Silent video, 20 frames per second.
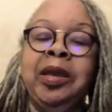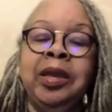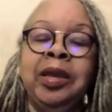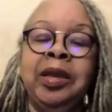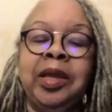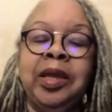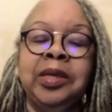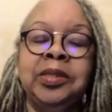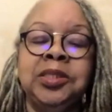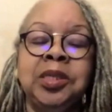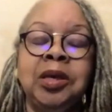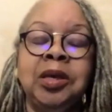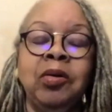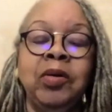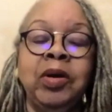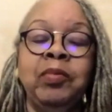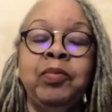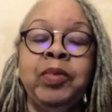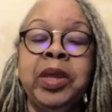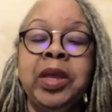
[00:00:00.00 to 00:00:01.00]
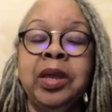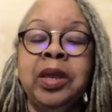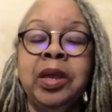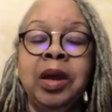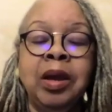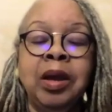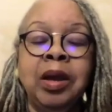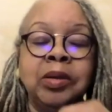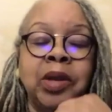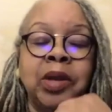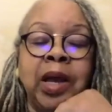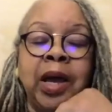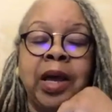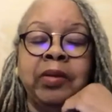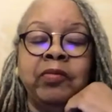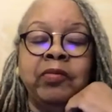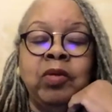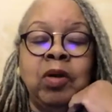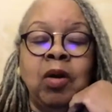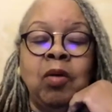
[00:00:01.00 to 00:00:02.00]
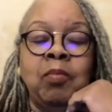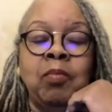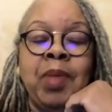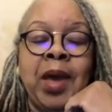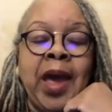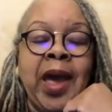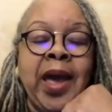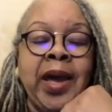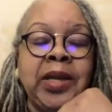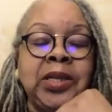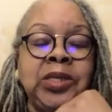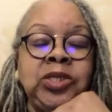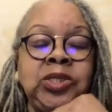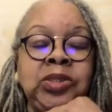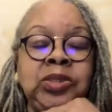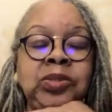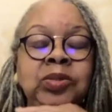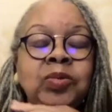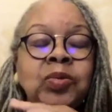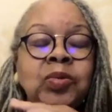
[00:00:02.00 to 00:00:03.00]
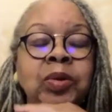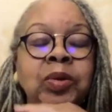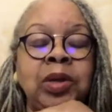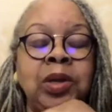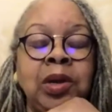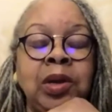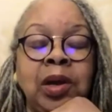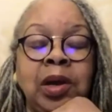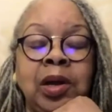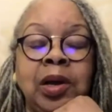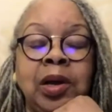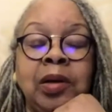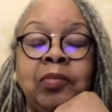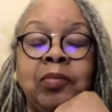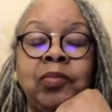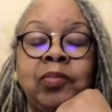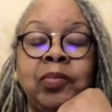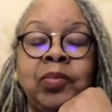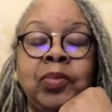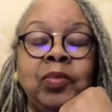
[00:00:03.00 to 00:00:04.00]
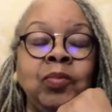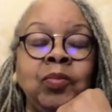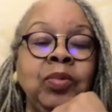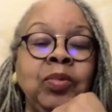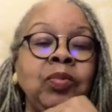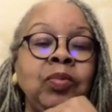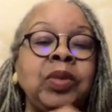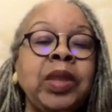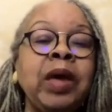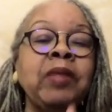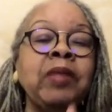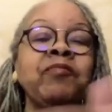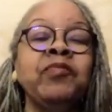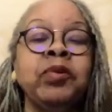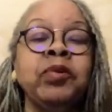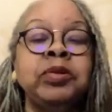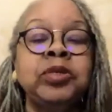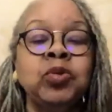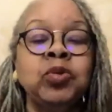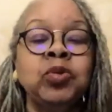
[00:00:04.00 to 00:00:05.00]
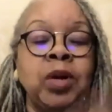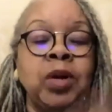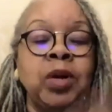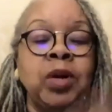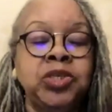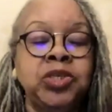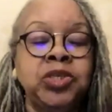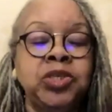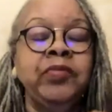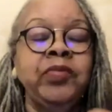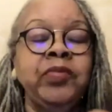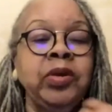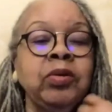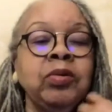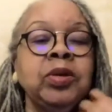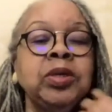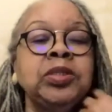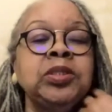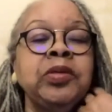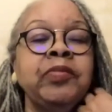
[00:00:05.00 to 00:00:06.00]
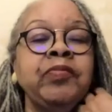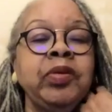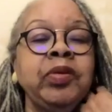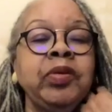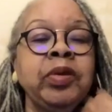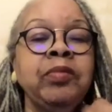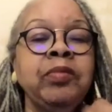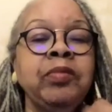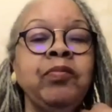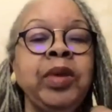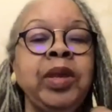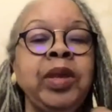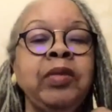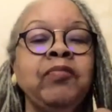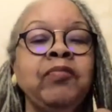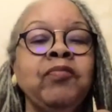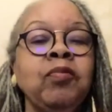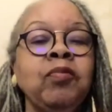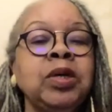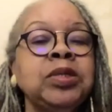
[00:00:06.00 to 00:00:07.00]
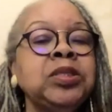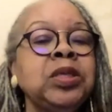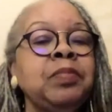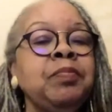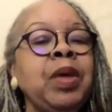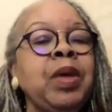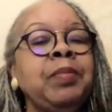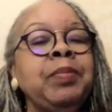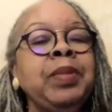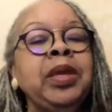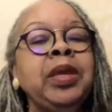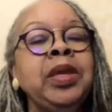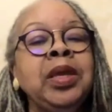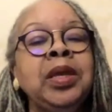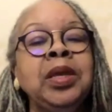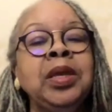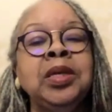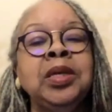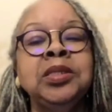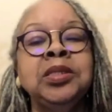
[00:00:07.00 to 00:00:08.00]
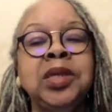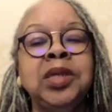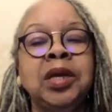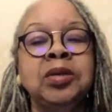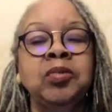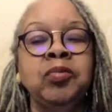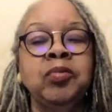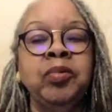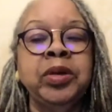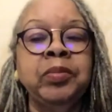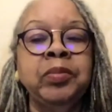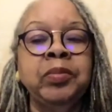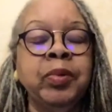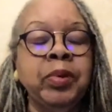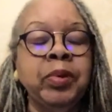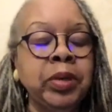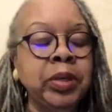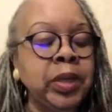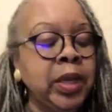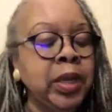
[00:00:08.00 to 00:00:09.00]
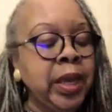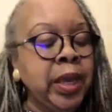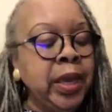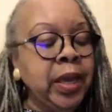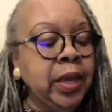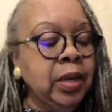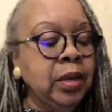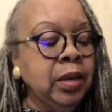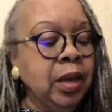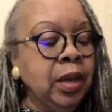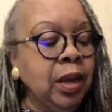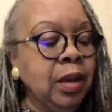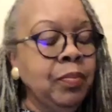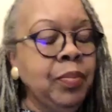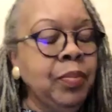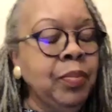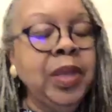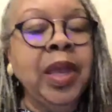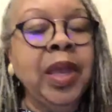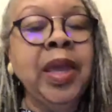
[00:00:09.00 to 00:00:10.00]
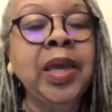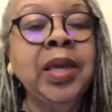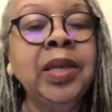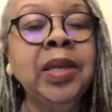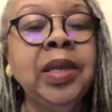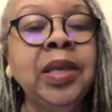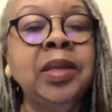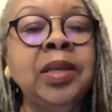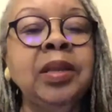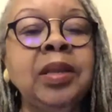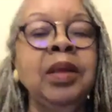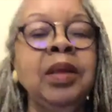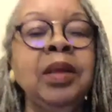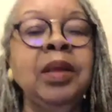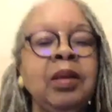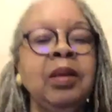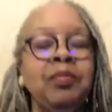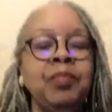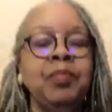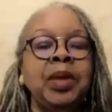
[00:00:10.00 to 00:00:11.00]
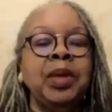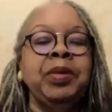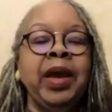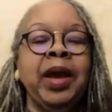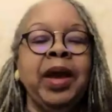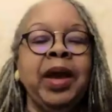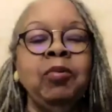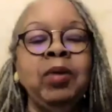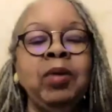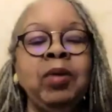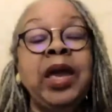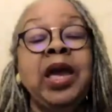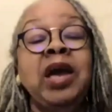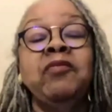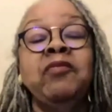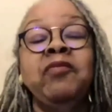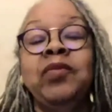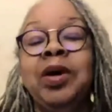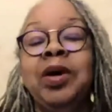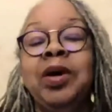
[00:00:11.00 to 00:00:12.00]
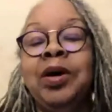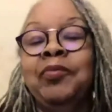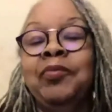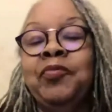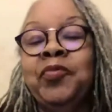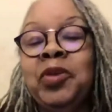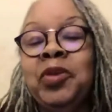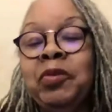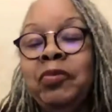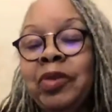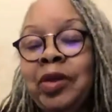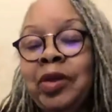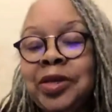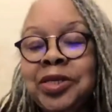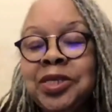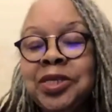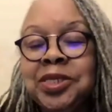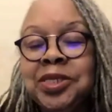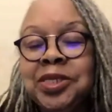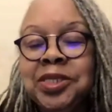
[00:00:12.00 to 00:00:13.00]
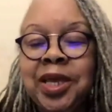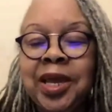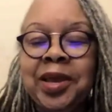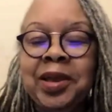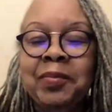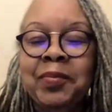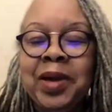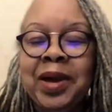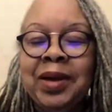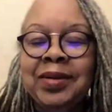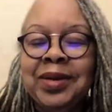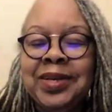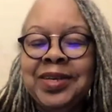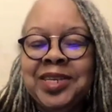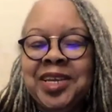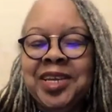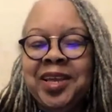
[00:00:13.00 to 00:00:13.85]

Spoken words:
And so if we can go back to that first question of yours, if you can read it for us, and maybe Dr. Wedderburn can begin, and maybe I will have a few things to say about it.